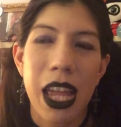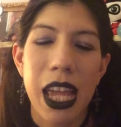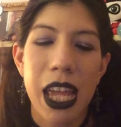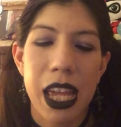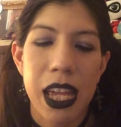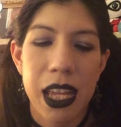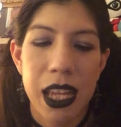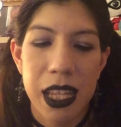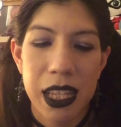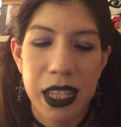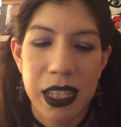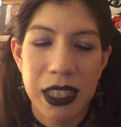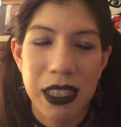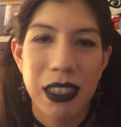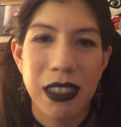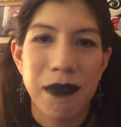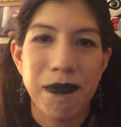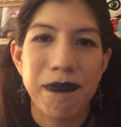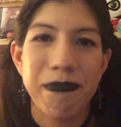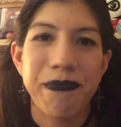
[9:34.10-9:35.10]
And
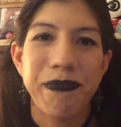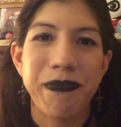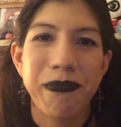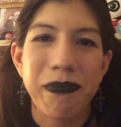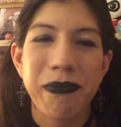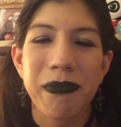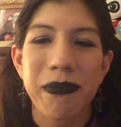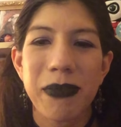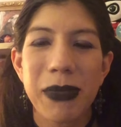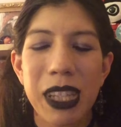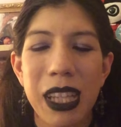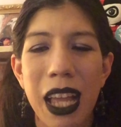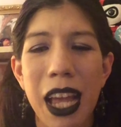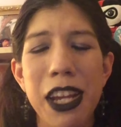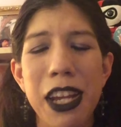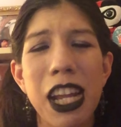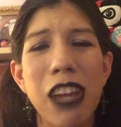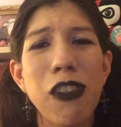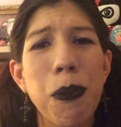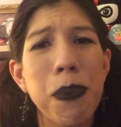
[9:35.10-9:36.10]

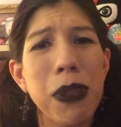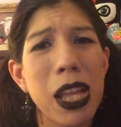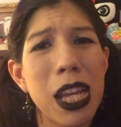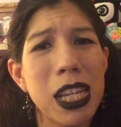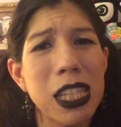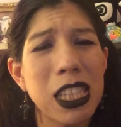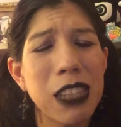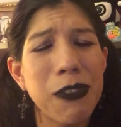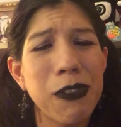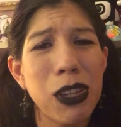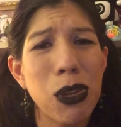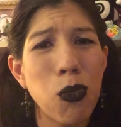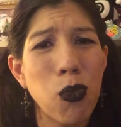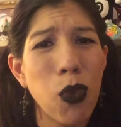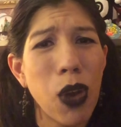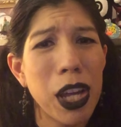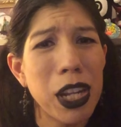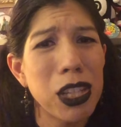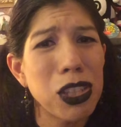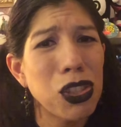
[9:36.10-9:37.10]
another place, if you
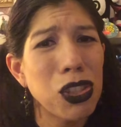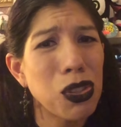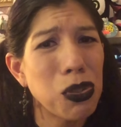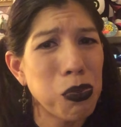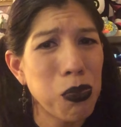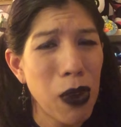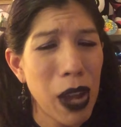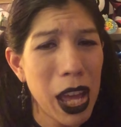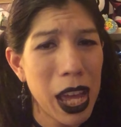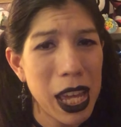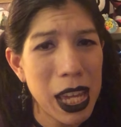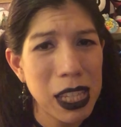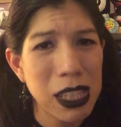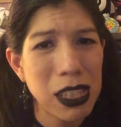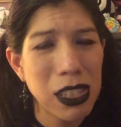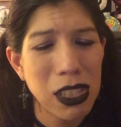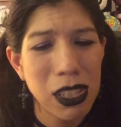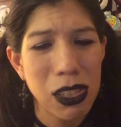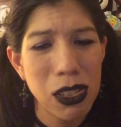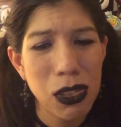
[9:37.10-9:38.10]
want to try
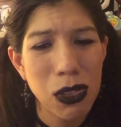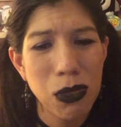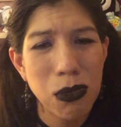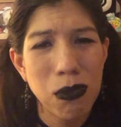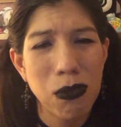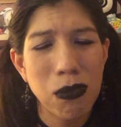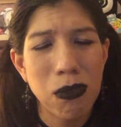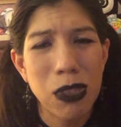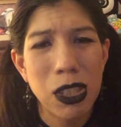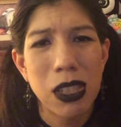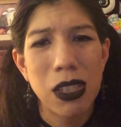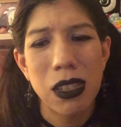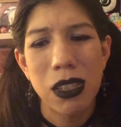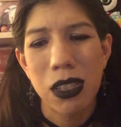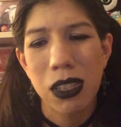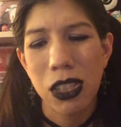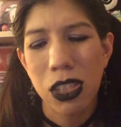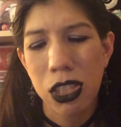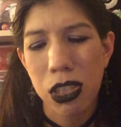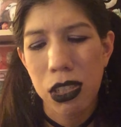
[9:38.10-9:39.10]
to
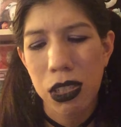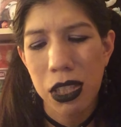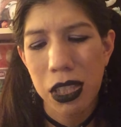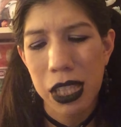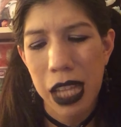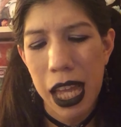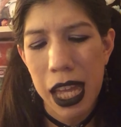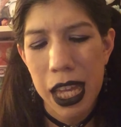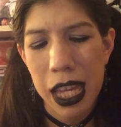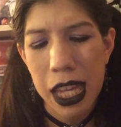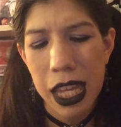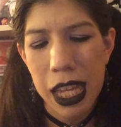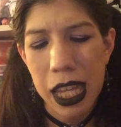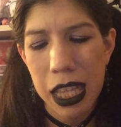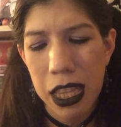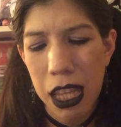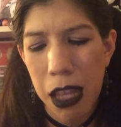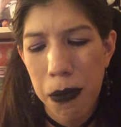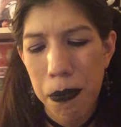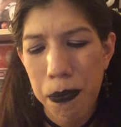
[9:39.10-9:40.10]
stay
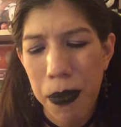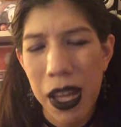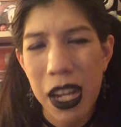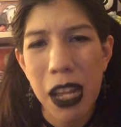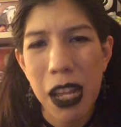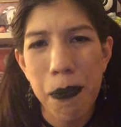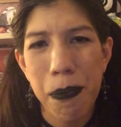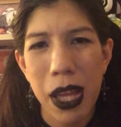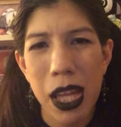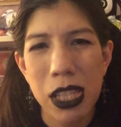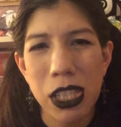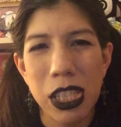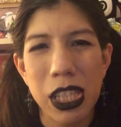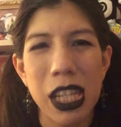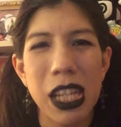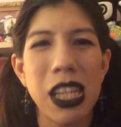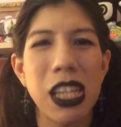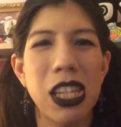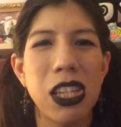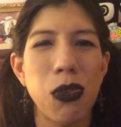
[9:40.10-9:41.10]
in a
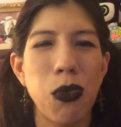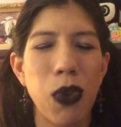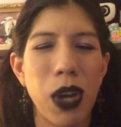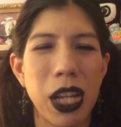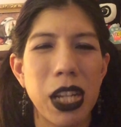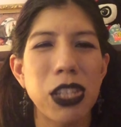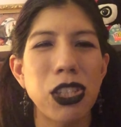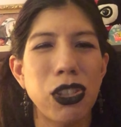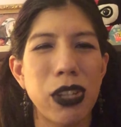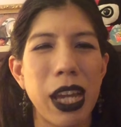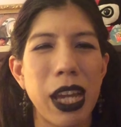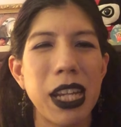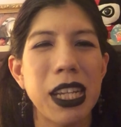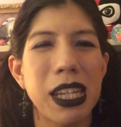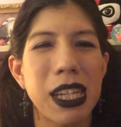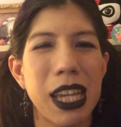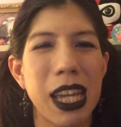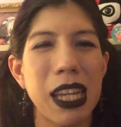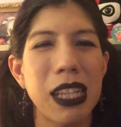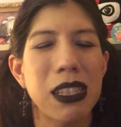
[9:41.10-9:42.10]
budget and you want to try to
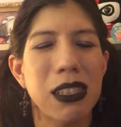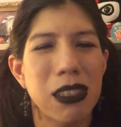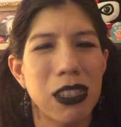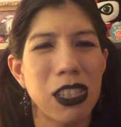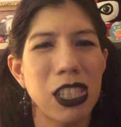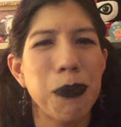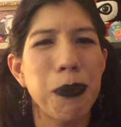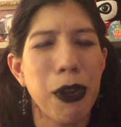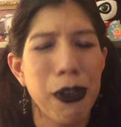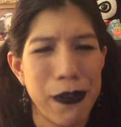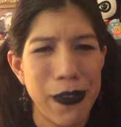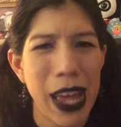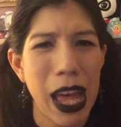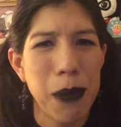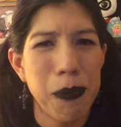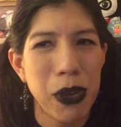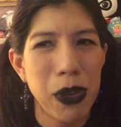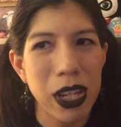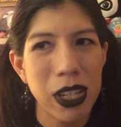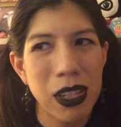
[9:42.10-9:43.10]
get cheaper
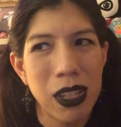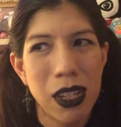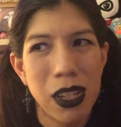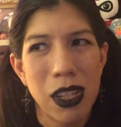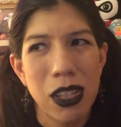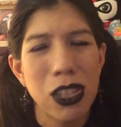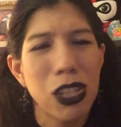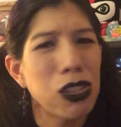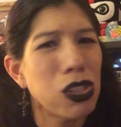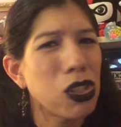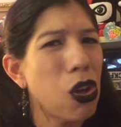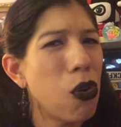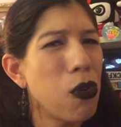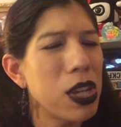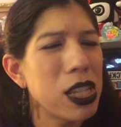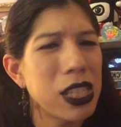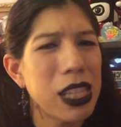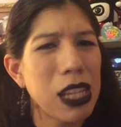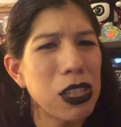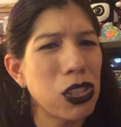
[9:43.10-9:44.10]
fabric, there's
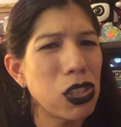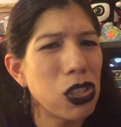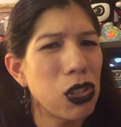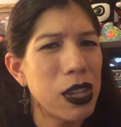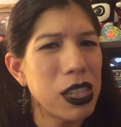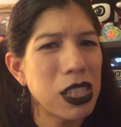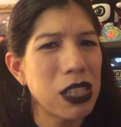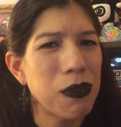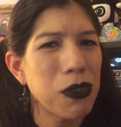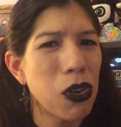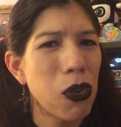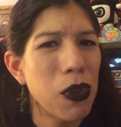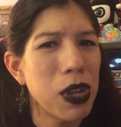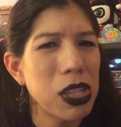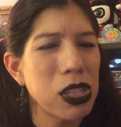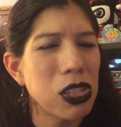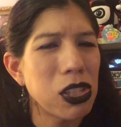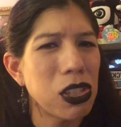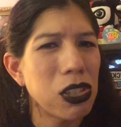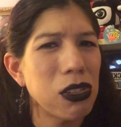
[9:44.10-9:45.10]
always that choice of
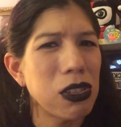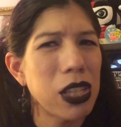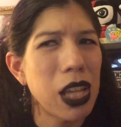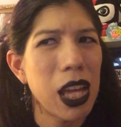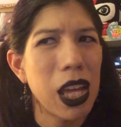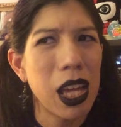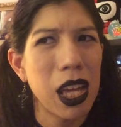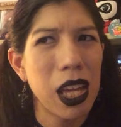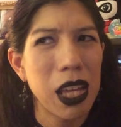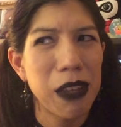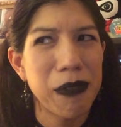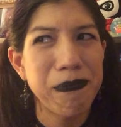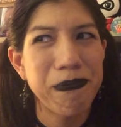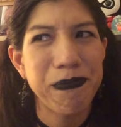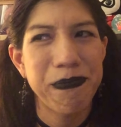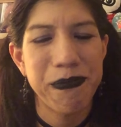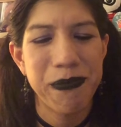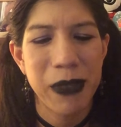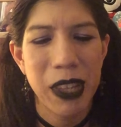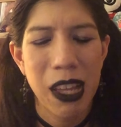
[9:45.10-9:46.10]
going to the
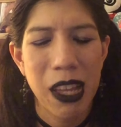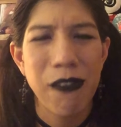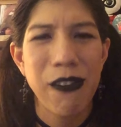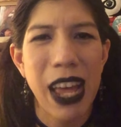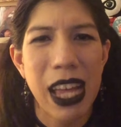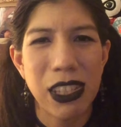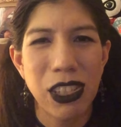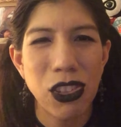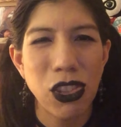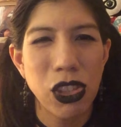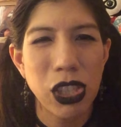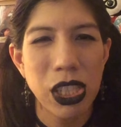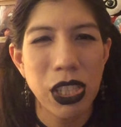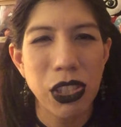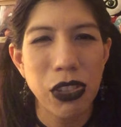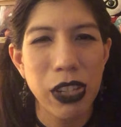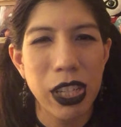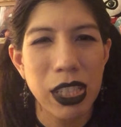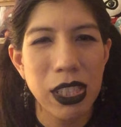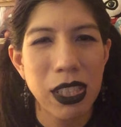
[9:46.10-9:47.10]
fashion
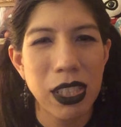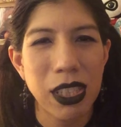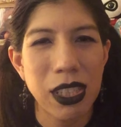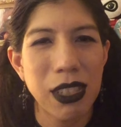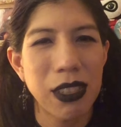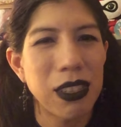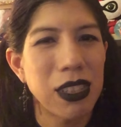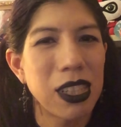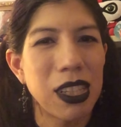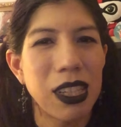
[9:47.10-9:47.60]
district.